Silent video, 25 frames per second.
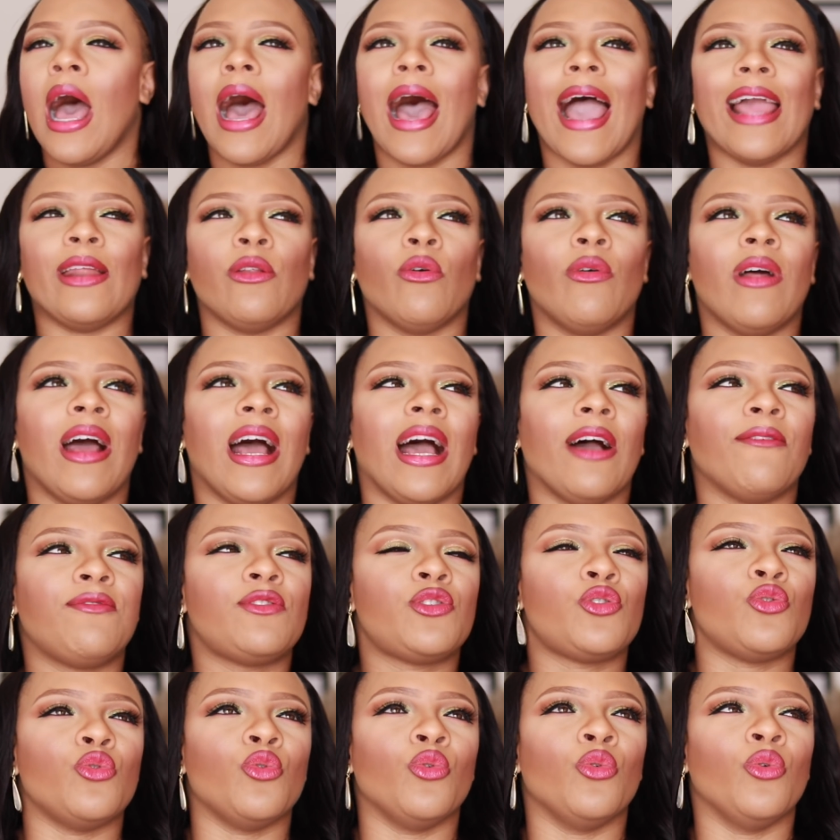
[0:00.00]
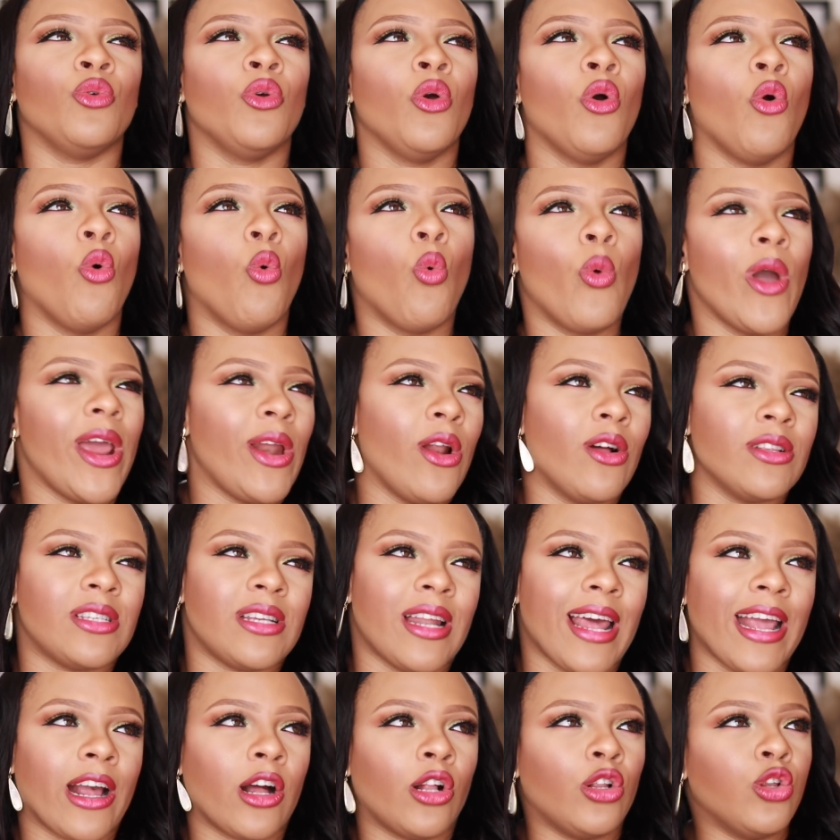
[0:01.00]
I don't have to wait
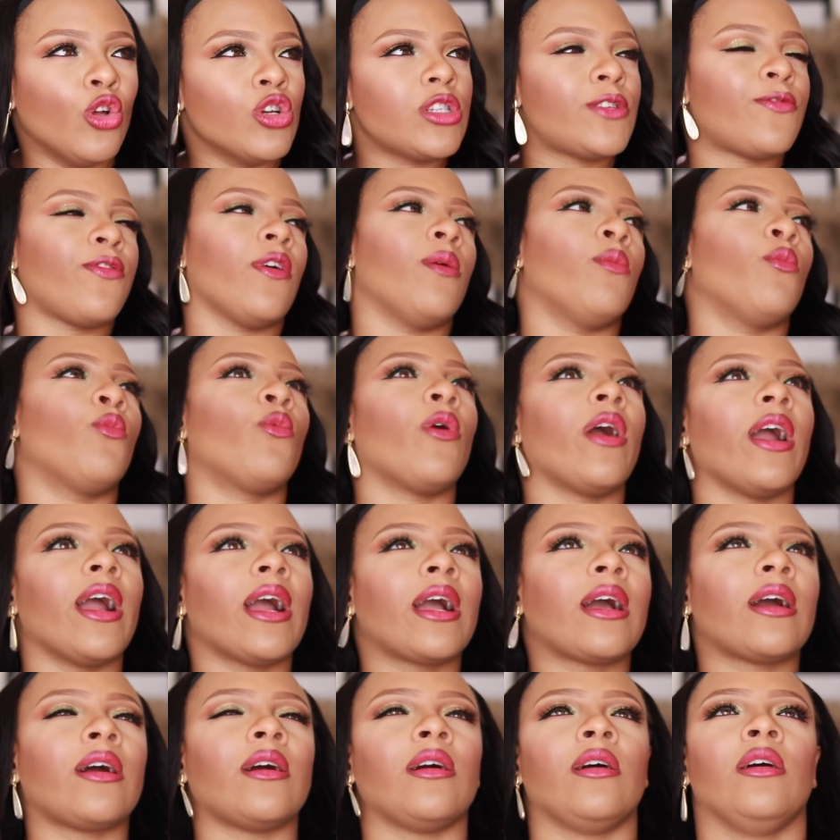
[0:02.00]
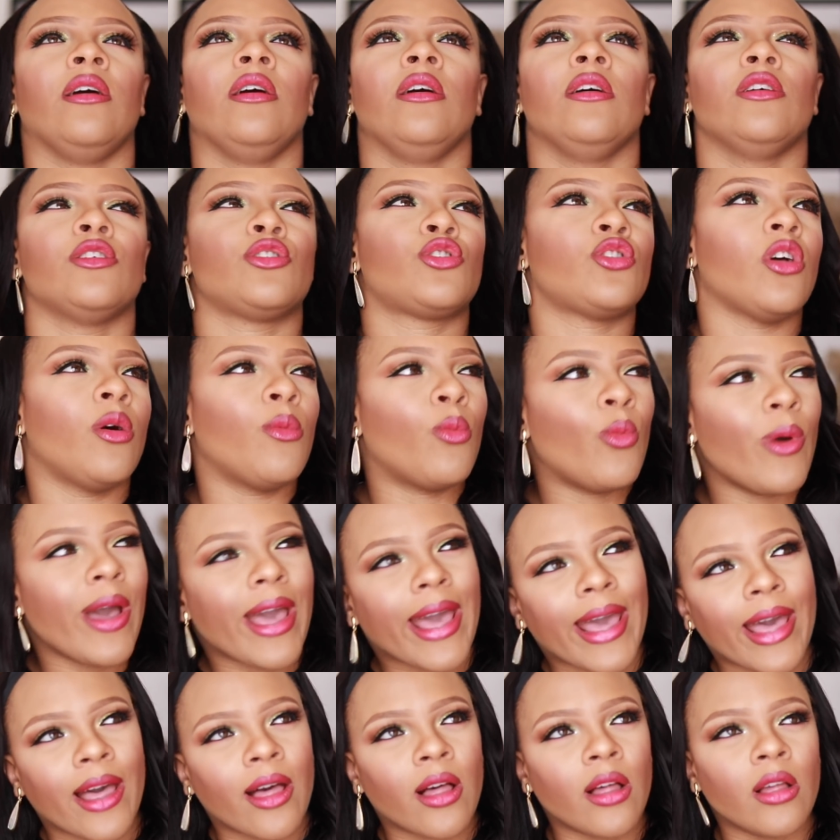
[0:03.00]
until I close from work somewhere
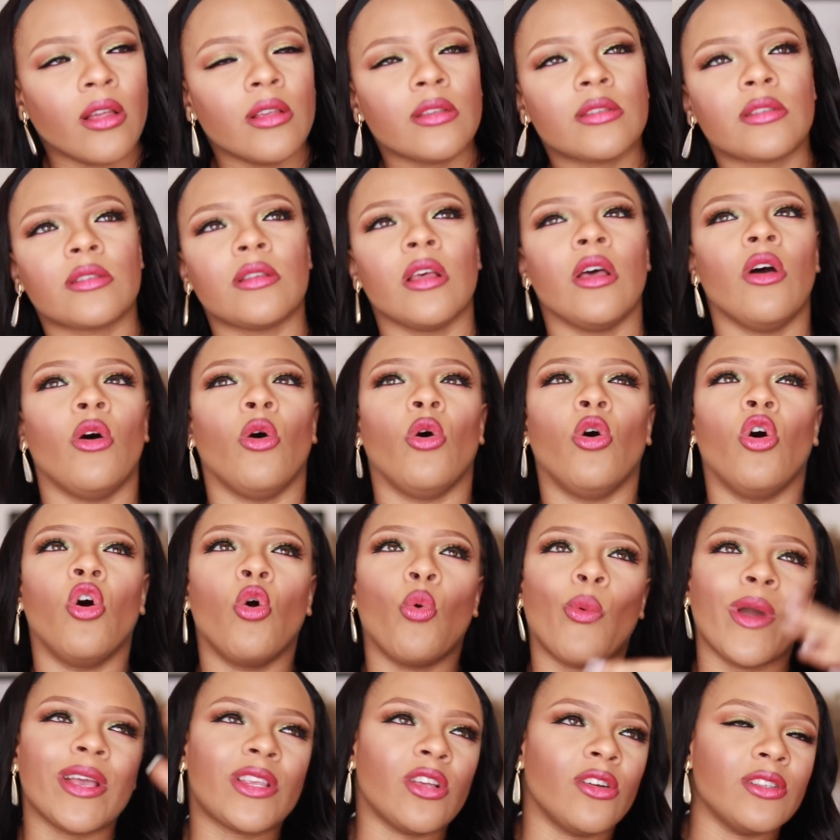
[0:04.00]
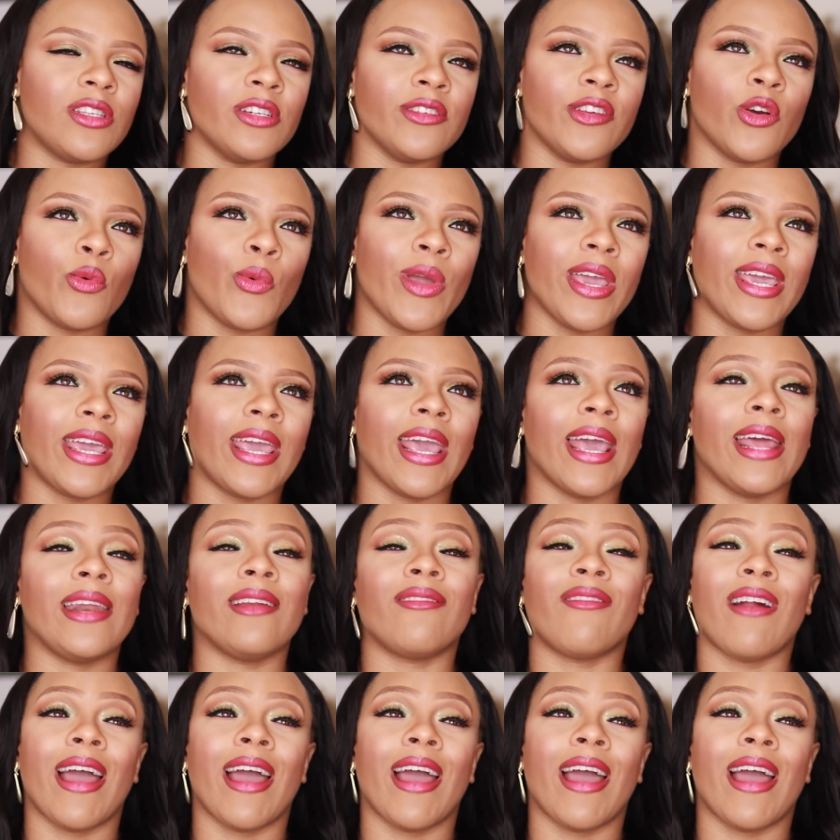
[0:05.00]
else or wait until the weekend.